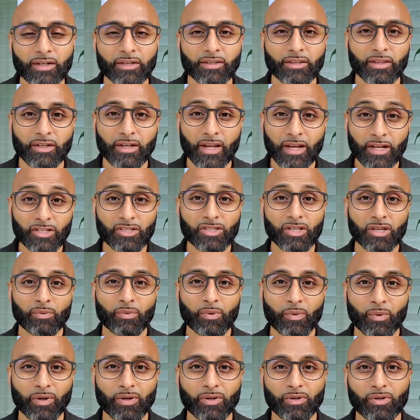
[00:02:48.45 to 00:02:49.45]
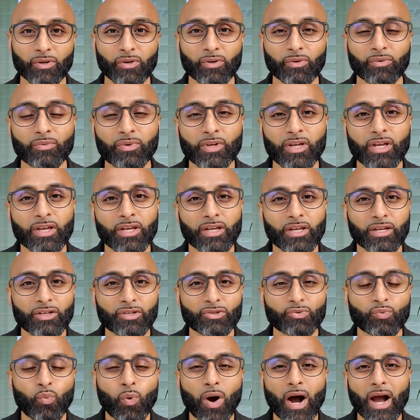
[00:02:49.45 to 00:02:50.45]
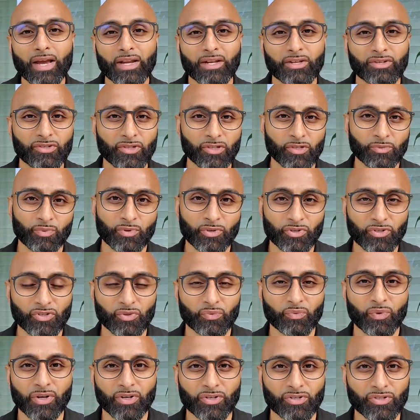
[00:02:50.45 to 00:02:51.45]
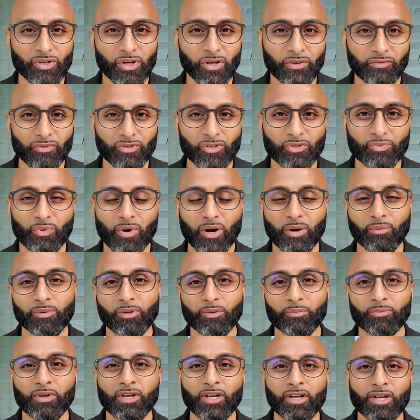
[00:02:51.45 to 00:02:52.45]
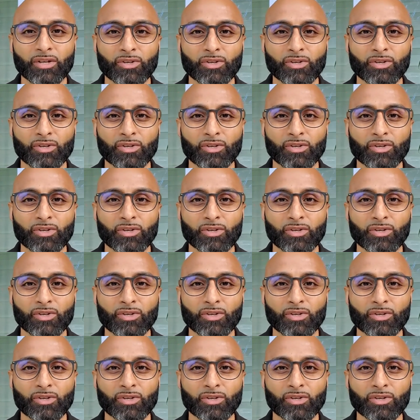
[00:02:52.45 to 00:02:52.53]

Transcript: The next thing we want to know is, why does this person want to solve this problem?